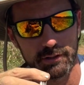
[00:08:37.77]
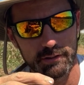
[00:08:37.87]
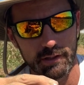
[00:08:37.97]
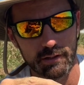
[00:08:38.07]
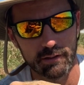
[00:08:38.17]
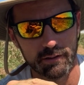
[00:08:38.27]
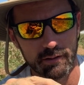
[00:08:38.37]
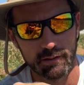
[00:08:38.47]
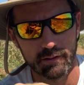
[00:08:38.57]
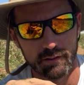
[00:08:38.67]
in there
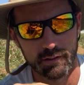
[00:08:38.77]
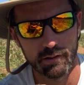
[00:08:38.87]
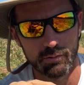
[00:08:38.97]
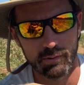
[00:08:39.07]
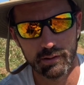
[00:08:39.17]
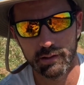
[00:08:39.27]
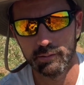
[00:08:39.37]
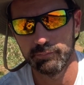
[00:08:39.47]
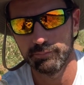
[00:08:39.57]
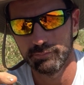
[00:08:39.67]
while I'm